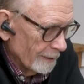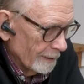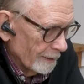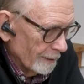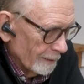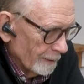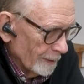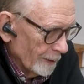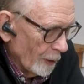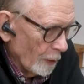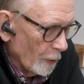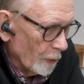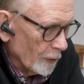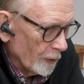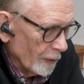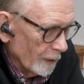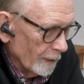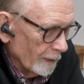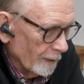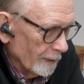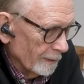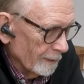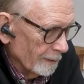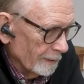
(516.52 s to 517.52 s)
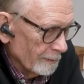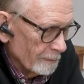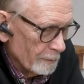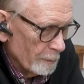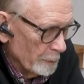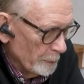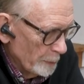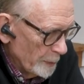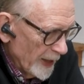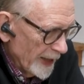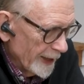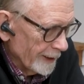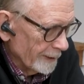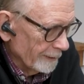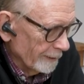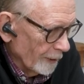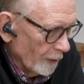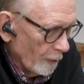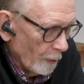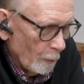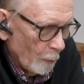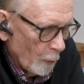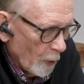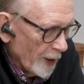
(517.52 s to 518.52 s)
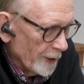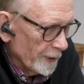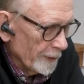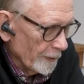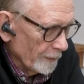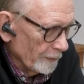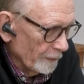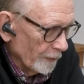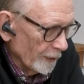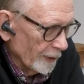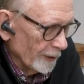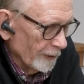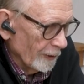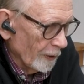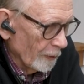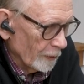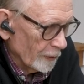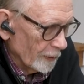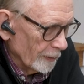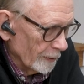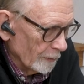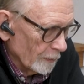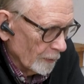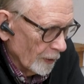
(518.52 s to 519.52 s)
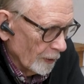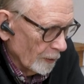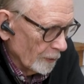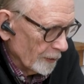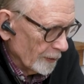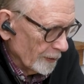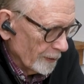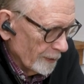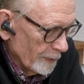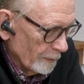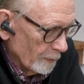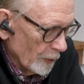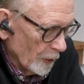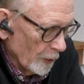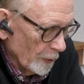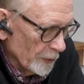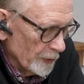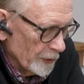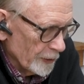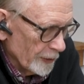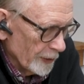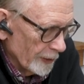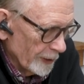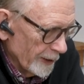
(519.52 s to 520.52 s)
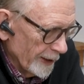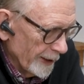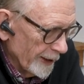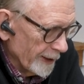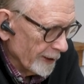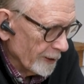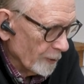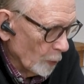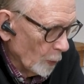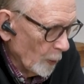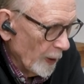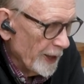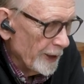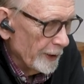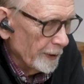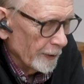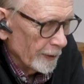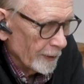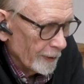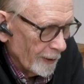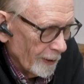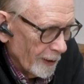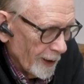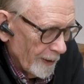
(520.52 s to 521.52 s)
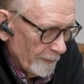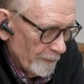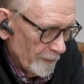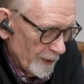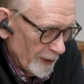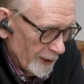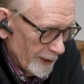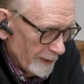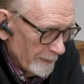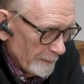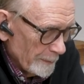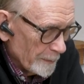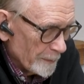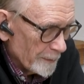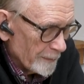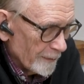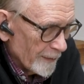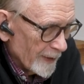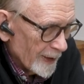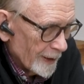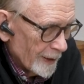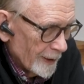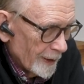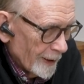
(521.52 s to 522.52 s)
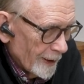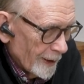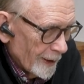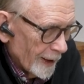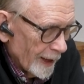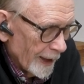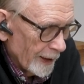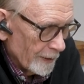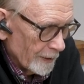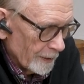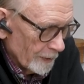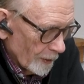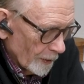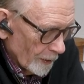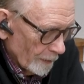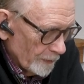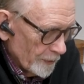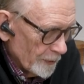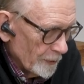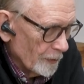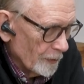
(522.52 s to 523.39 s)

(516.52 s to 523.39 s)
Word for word: local, big, lo wonderful local ro roaster, Equator Coffee. I don't know if you